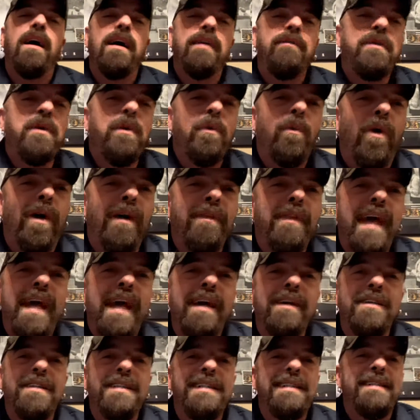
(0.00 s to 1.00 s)
If you want that
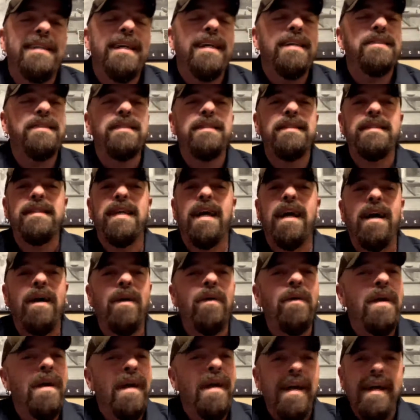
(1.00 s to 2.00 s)
good Texas
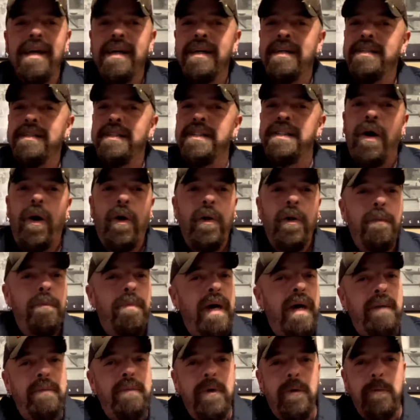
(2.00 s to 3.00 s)
style, salt,
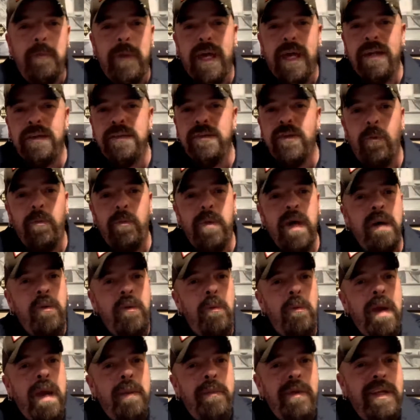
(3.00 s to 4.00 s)
pepper, man, salt, pepper,
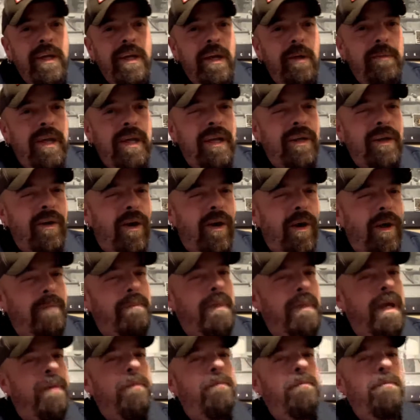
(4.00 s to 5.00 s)
maybe a little bit of garlic,
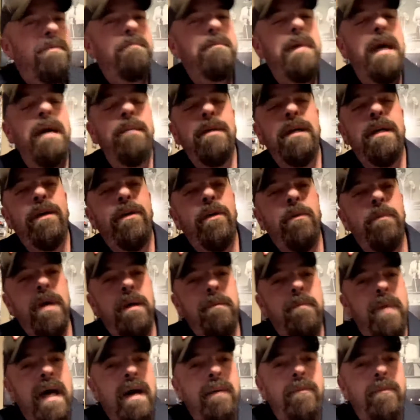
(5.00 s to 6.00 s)
maybe a little bit of
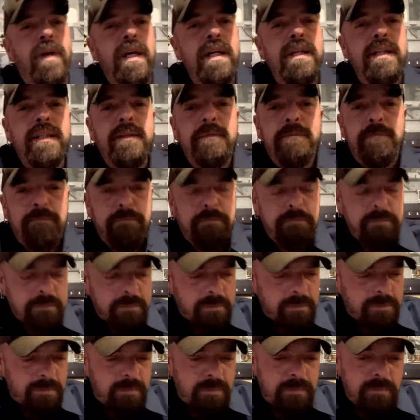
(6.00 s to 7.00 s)
paprika,
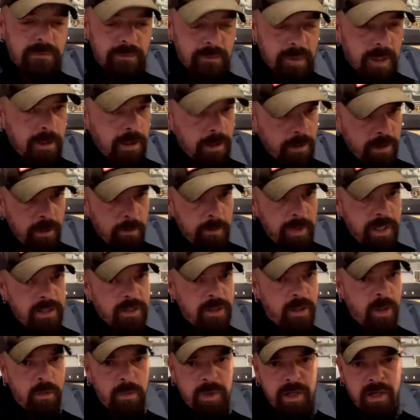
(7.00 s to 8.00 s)
a little bit of
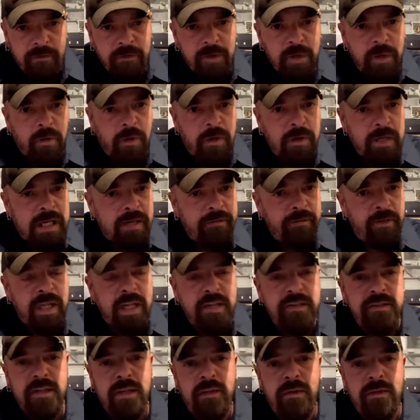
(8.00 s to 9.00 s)
cumin if you're going down for that
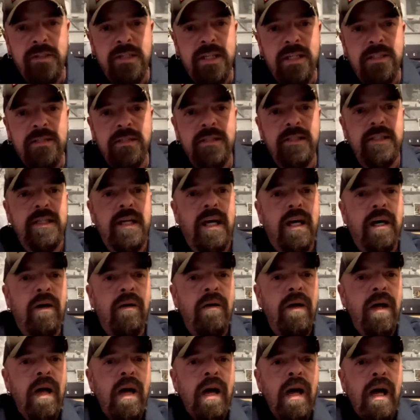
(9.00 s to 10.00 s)
Southern Texas
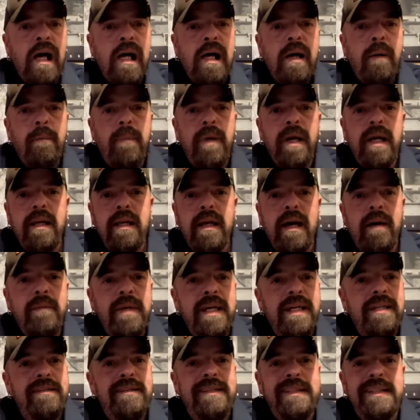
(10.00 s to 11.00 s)
style. But I
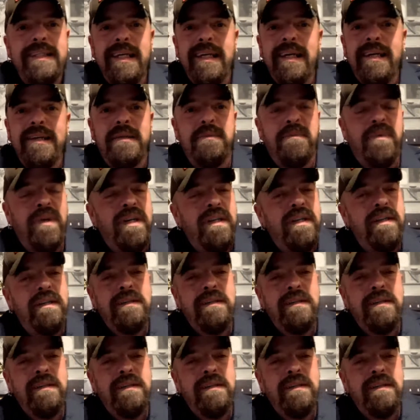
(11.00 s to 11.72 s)
mean, kiss, brother.